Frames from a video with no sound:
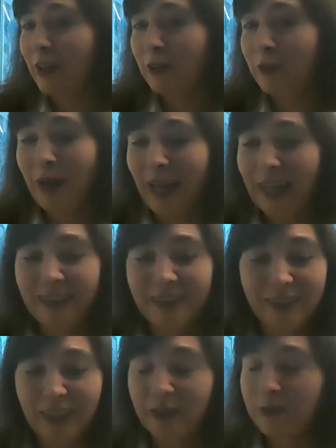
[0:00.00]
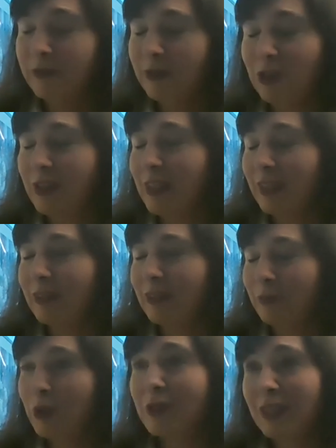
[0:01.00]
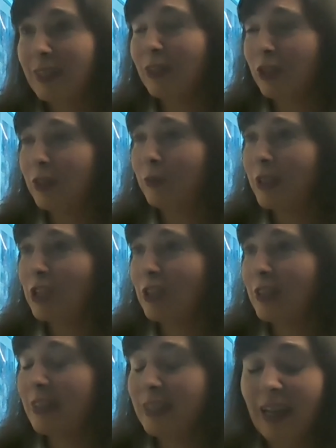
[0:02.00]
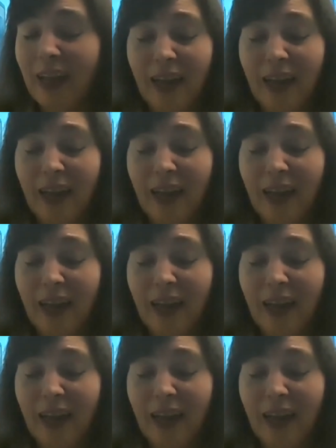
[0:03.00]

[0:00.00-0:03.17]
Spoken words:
who had just mostly their good wishes.